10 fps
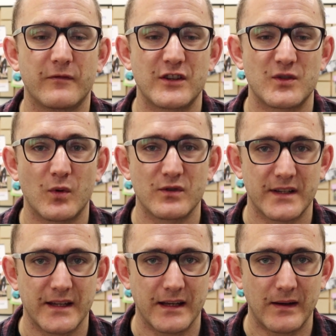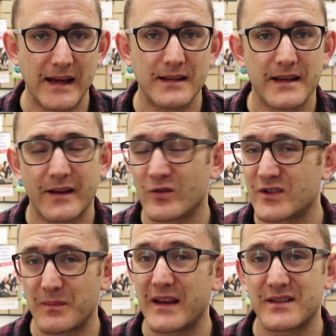vegetables that need heat, and
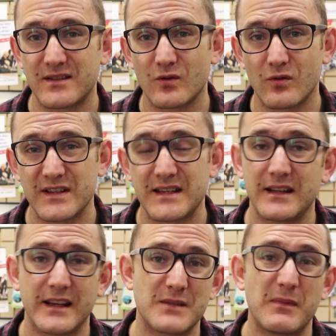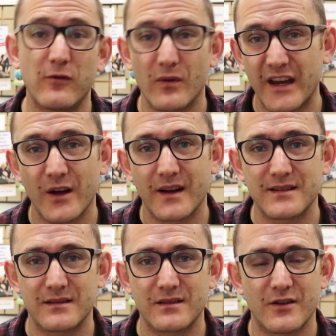also a place to store the seedlings before they go
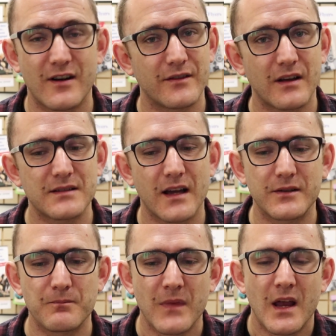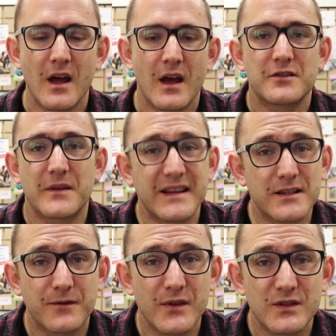out into the ground outside. So that's it for